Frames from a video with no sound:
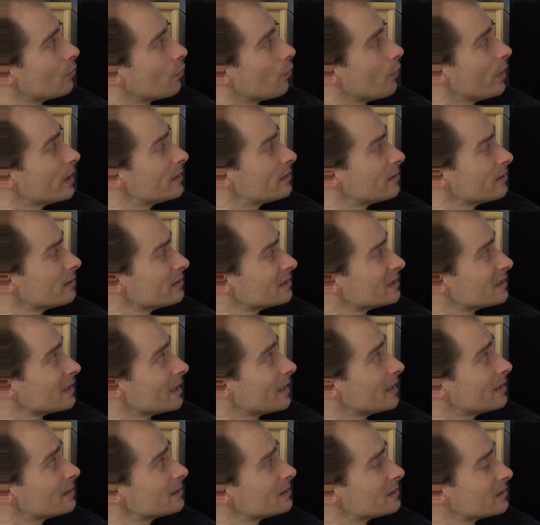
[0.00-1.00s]
written
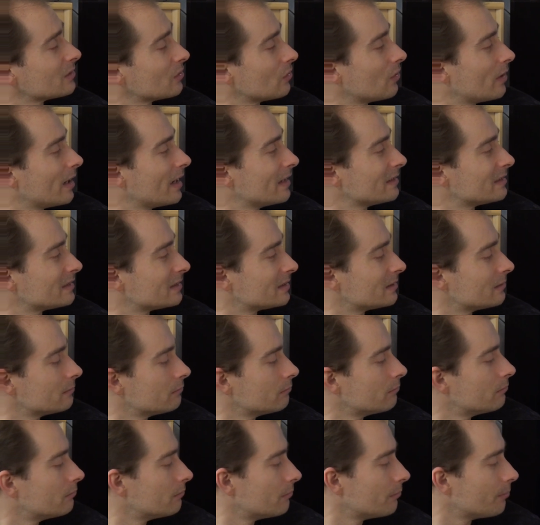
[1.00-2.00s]
there. So as
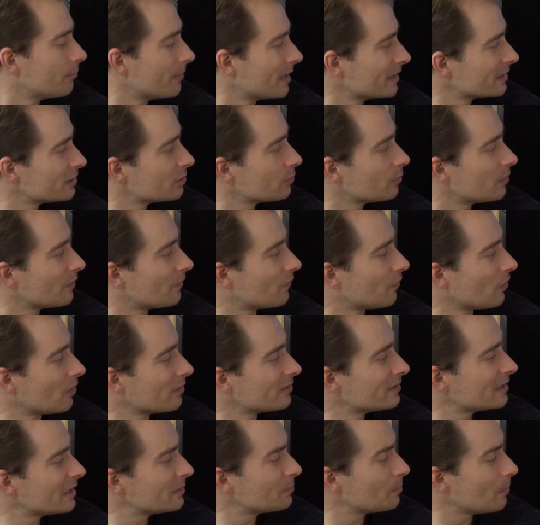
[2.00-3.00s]
mentioned
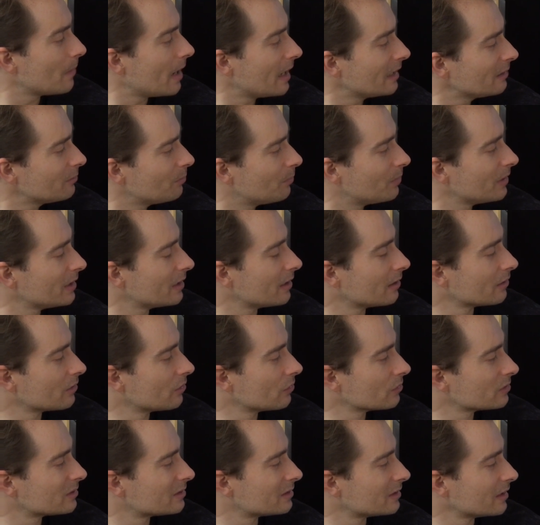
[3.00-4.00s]
before, that might be a
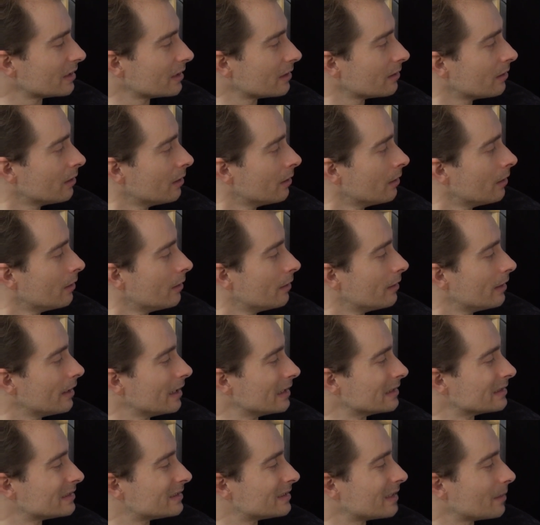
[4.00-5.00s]
good thing
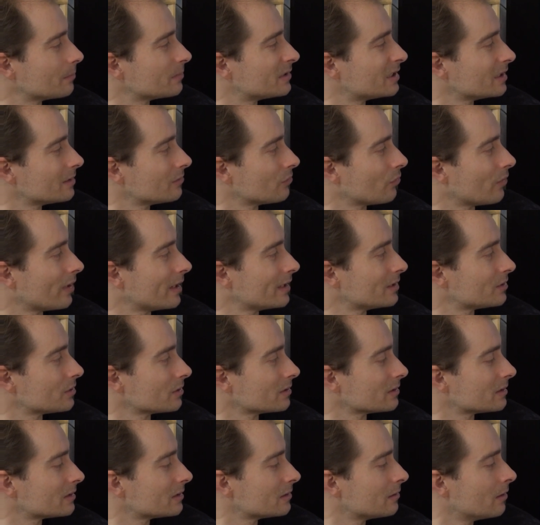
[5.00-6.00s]
in some
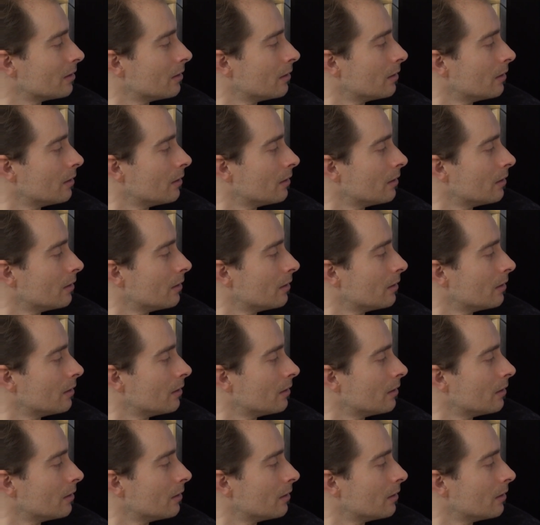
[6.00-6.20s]
situations.